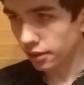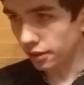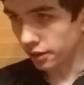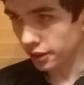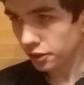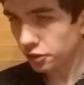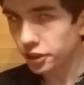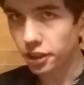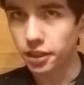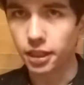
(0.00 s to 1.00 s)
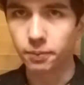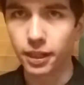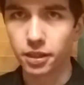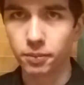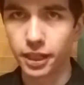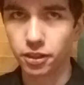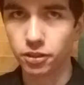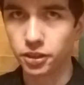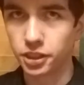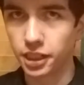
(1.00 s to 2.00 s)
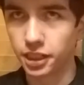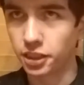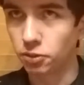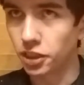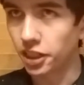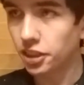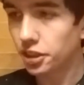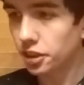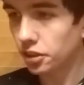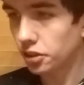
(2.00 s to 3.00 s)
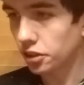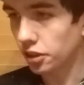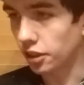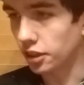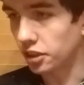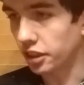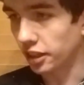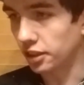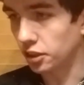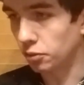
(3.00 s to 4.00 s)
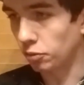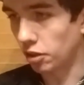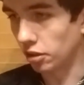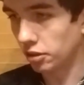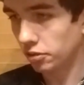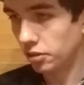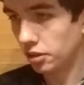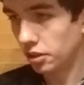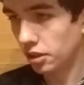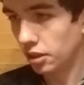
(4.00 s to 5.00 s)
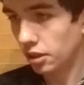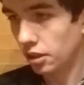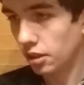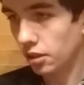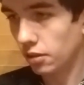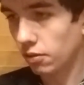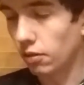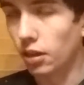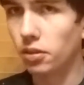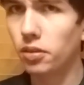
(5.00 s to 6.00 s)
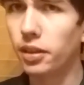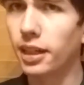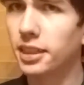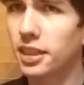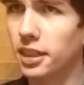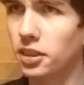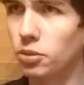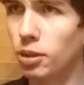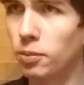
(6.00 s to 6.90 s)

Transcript: The interesting thing about the mango is that you taste it on the second swallow. Well, not second swallow,